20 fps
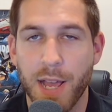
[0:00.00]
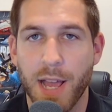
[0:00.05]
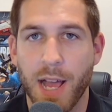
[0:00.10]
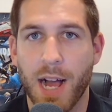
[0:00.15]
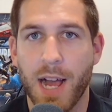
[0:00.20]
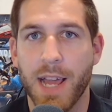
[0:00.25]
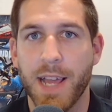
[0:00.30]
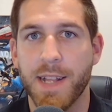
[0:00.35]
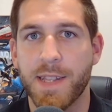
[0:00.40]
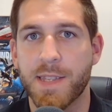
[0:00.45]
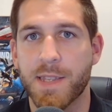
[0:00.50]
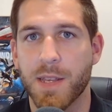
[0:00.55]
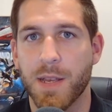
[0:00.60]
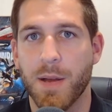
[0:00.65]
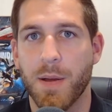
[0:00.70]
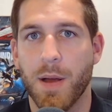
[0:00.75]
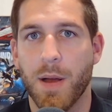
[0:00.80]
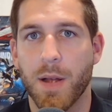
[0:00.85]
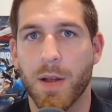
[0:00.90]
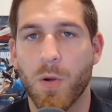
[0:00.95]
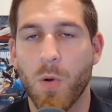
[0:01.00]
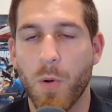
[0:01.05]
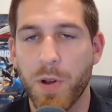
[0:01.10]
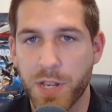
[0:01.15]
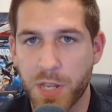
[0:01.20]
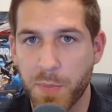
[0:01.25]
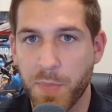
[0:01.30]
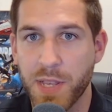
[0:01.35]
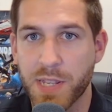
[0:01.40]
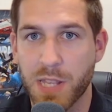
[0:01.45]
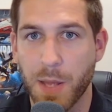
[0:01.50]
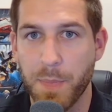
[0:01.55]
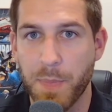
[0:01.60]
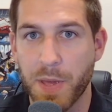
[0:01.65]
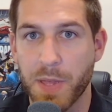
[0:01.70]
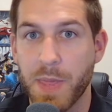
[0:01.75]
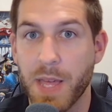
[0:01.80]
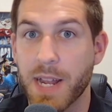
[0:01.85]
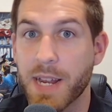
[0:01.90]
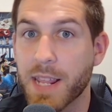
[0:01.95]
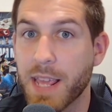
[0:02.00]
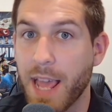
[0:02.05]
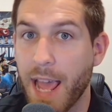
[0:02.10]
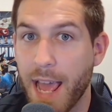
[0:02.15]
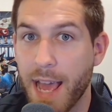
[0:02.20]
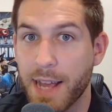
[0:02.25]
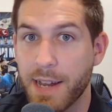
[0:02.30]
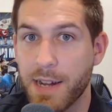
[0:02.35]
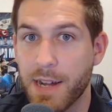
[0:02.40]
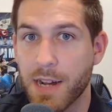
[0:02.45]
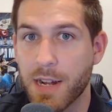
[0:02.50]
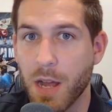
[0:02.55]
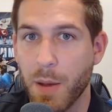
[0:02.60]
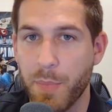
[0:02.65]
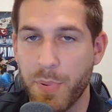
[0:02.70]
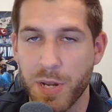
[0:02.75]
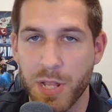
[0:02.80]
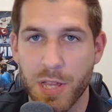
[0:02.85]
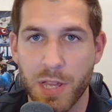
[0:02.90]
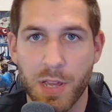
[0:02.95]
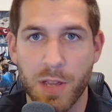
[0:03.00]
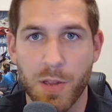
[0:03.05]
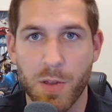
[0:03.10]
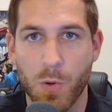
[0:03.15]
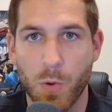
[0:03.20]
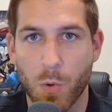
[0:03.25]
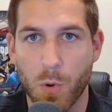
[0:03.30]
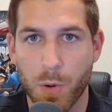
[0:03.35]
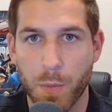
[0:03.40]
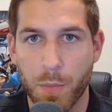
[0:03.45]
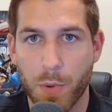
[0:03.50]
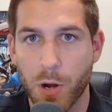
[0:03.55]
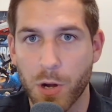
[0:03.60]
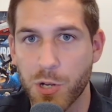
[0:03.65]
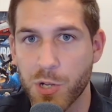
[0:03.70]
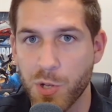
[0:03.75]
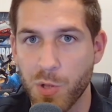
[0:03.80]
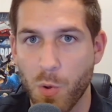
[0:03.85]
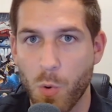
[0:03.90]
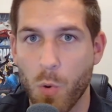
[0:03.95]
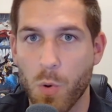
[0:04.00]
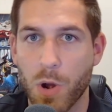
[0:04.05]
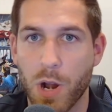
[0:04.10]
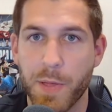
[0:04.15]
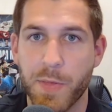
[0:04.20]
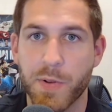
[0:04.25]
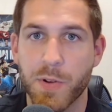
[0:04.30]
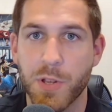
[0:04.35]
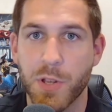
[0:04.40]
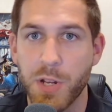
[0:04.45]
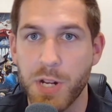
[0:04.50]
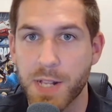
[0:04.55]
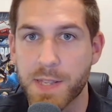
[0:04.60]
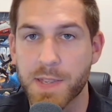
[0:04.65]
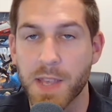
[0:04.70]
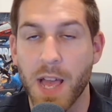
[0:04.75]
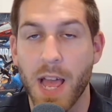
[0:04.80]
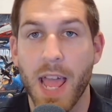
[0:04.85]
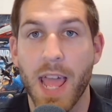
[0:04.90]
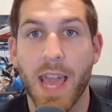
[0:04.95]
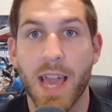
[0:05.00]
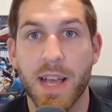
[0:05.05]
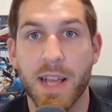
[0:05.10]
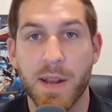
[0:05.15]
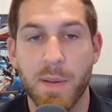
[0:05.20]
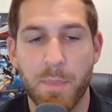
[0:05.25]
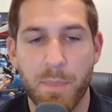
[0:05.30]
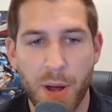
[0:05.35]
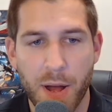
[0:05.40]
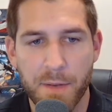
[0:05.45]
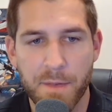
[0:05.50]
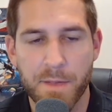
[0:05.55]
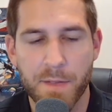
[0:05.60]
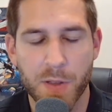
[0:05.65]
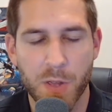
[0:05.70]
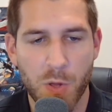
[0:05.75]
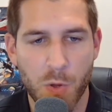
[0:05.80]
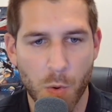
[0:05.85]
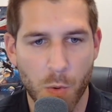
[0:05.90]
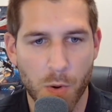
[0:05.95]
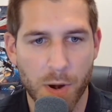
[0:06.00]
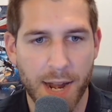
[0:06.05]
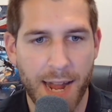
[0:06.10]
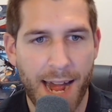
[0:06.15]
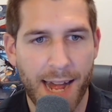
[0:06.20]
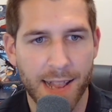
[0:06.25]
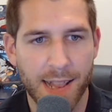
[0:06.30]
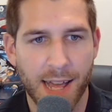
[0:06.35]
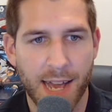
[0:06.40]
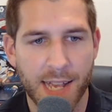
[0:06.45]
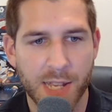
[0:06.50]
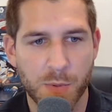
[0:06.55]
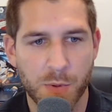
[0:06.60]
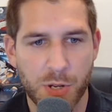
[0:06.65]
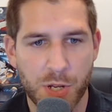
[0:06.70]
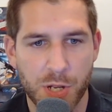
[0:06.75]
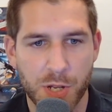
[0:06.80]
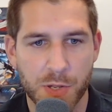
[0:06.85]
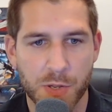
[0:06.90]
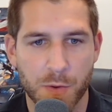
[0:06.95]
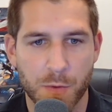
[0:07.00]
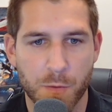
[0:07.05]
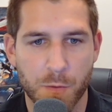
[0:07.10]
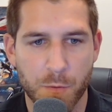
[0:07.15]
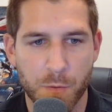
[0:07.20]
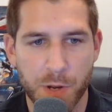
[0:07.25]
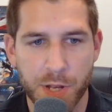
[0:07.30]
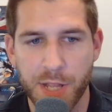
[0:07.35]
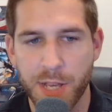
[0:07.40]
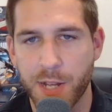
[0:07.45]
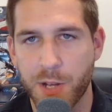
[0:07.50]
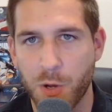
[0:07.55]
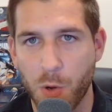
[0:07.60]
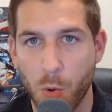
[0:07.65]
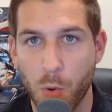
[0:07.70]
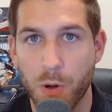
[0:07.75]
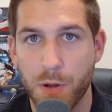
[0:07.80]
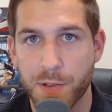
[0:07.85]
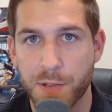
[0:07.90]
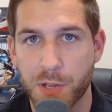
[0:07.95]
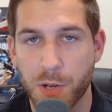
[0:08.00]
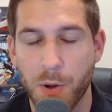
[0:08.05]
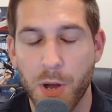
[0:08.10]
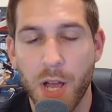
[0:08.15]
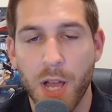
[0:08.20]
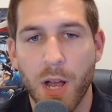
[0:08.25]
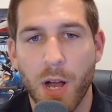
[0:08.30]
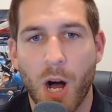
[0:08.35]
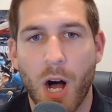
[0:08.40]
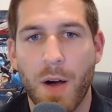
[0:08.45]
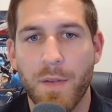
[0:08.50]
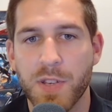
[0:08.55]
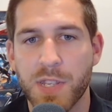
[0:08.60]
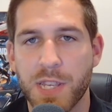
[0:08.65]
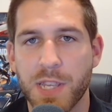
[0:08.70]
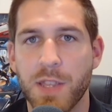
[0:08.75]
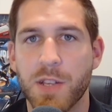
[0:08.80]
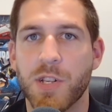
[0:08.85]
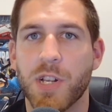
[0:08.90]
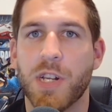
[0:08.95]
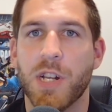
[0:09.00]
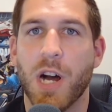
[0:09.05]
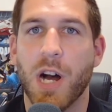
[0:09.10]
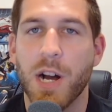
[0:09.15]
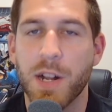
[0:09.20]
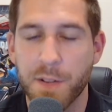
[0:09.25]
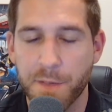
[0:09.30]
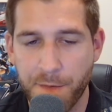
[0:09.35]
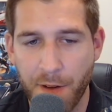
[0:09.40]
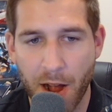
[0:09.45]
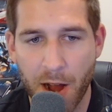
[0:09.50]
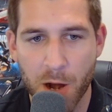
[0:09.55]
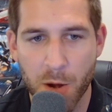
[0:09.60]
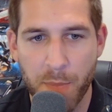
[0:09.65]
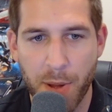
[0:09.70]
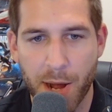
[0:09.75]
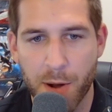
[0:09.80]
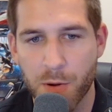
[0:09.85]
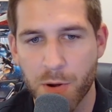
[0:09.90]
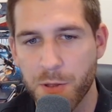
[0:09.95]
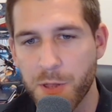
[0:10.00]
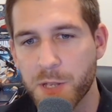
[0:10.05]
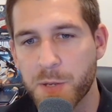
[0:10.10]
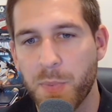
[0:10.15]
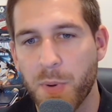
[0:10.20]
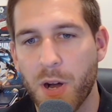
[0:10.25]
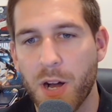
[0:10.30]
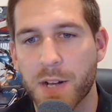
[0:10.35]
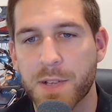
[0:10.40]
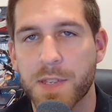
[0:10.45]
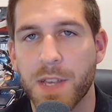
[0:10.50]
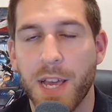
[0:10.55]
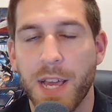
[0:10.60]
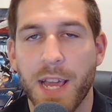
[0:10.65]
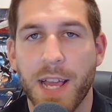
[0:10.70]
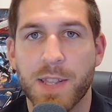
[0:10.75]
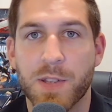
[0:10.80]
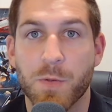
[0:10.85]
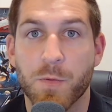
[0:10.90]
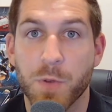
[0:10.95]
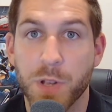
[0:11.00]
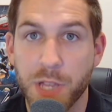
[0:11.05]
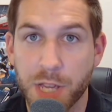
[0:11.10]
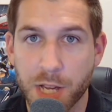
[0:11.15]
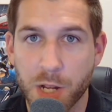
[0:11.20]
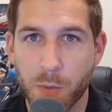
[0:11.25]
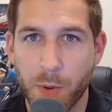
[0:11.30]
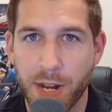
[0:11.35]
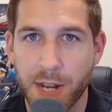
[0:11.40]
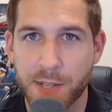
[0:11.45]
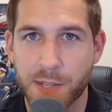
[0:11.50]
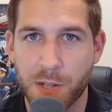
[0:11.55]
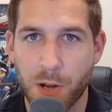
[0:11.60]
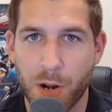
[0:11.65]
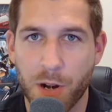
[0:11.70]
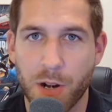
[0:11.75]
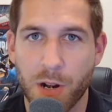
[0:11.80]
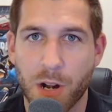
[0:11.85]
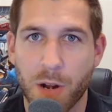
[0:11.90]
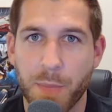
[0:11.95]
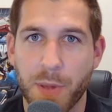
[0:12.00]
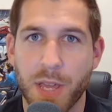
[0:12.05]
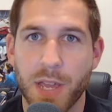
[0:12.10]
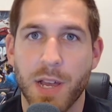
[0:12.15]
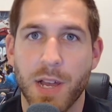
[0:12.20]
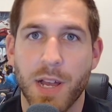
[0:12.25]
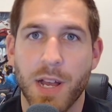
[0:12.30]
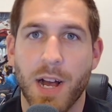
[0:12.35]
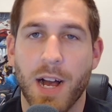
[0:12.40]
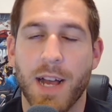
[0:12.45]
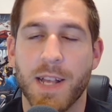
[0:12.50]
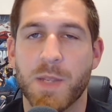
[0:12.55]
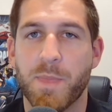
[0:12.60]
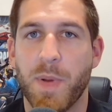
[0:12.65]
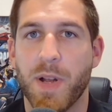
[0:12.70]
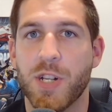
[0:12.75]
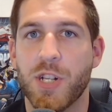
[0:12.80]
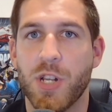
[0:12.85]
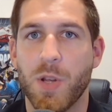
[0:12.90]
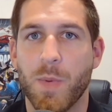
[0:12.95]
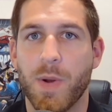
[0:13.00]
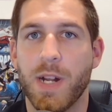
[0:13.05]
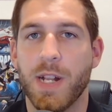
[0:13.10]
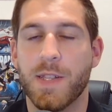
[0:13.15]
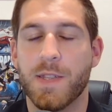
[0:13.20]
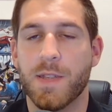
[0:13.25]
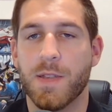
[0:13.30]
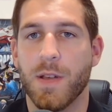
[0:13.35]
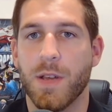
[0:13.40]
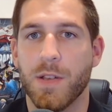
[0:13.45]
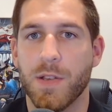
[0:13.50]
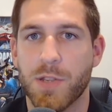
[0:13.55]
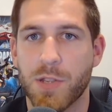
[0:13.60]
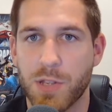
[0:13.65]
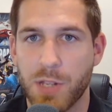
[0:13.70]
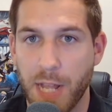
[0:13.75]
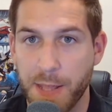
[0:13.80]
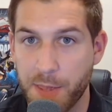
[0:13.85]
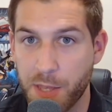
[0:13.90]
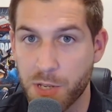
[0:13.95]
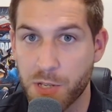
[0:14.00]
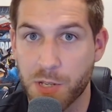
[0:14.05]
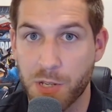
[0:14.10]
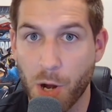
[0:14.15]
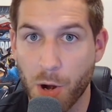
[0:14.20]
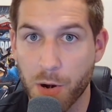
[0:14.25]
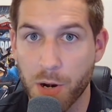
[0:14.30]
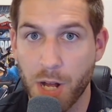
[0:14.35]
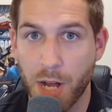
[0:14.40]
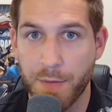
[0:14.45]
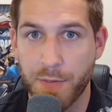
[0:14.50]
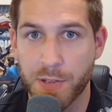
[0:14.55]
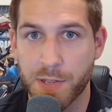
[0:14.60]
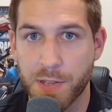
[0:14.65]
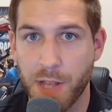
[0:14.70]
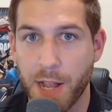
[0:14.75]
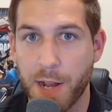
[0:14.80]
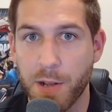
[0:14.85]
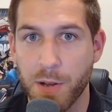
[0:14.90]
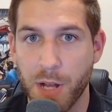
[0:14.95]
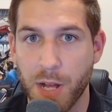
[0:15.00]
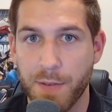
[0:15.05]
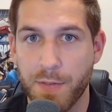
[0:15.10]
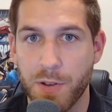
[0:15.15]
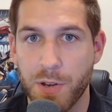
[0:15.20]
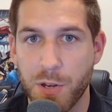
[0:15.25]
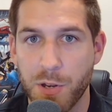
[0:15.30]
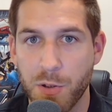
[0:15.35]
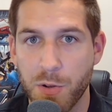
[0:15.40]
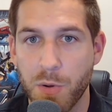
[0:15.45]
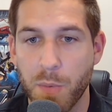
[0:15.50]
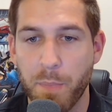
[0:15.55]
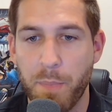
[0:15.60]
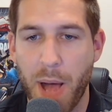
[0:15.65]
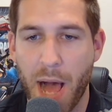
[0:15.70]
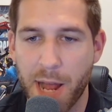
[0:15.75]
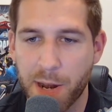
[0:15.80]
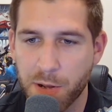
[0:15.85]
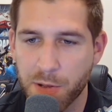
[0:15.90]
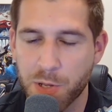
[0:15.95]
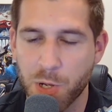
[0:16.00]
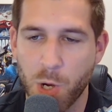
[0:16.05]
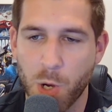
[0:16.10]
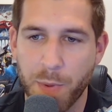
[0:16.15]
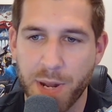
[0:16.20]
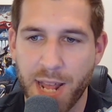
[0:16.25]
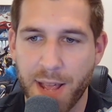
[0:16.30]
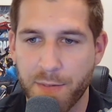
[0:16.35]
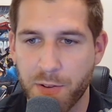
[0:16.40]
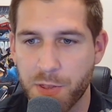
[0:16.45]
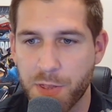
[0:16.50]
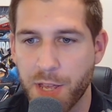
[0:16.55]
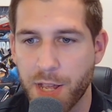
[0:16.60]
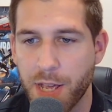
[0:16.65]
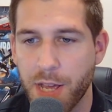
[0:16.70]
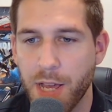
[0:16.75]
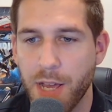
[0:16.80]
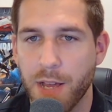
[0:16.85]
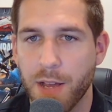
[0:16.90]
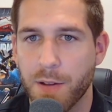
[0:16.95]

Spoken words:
It's going to be something that can accompany your marshal or other units and buff your allies, which is really cool. So obviously there's a ton of firepower in this box. It's a really good way to start an army, especially when it's at the start of a cycle of a new battle tome and everything.